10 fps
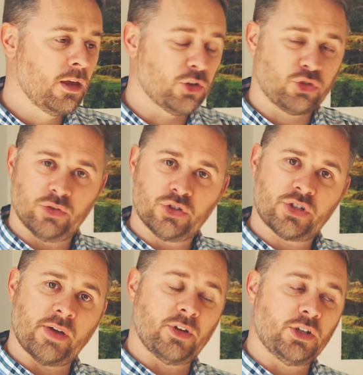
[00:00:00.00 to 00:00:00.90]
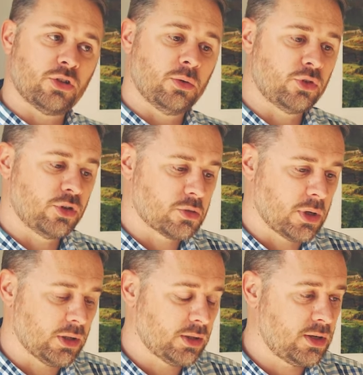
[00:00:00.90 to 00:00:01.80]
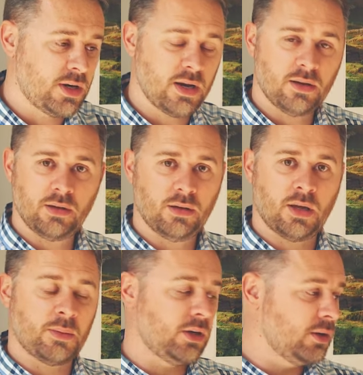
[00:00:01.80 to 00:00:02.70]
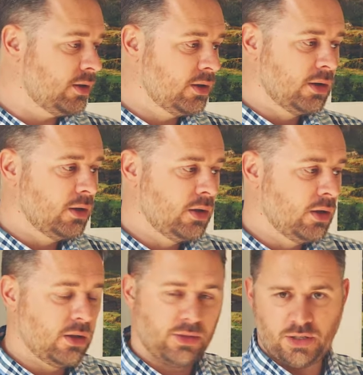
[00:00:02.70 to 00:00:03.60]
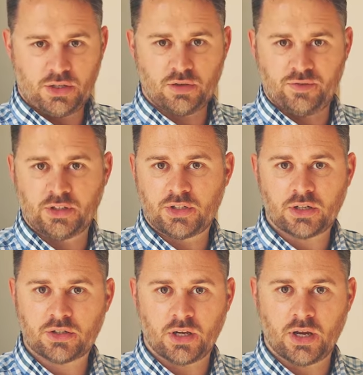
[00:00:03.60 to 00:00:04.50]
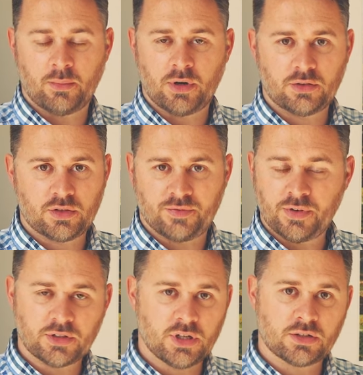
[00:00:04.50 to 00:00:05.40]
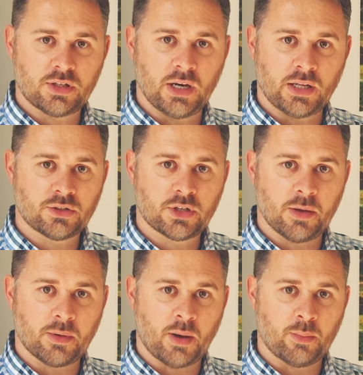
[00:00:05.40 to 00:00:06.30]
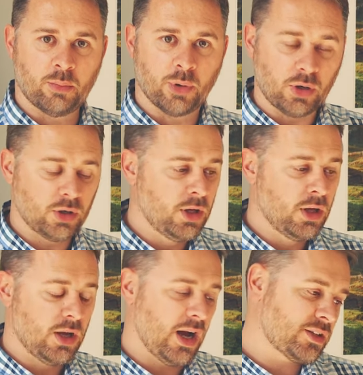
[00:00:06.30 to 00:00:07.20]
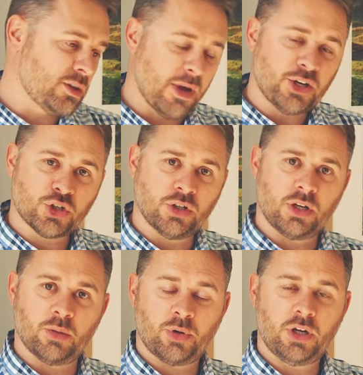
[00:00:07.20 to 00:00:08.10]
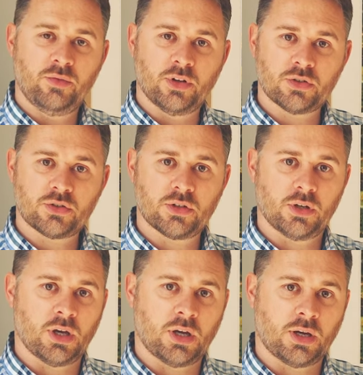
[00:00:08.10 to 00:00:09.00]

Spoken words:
I took the 70-200 as well. I mean, this is a fantastic camera. It's a fantastic landscape camera. But as I mentioned in a previous